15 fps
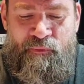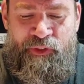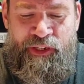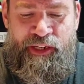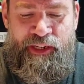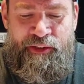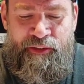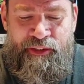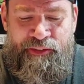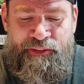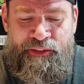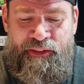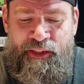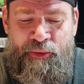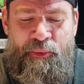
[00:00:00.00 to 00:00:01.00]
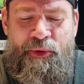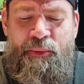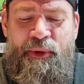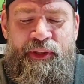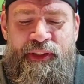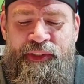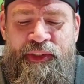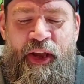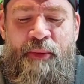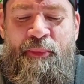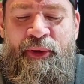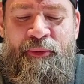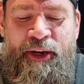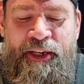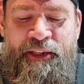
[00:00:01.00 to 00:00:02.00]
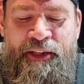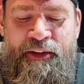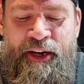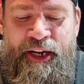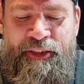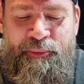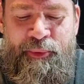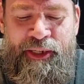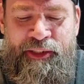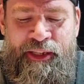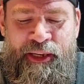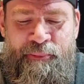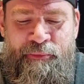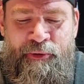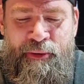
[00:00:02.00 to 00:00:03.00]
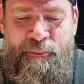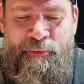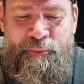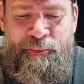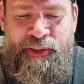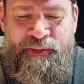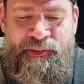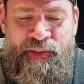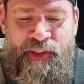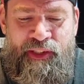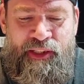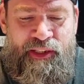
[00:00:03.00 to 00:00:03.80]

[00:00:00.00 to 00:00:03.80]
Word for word: very interesting. I wonder where the zombie reindeer aspect came from from this.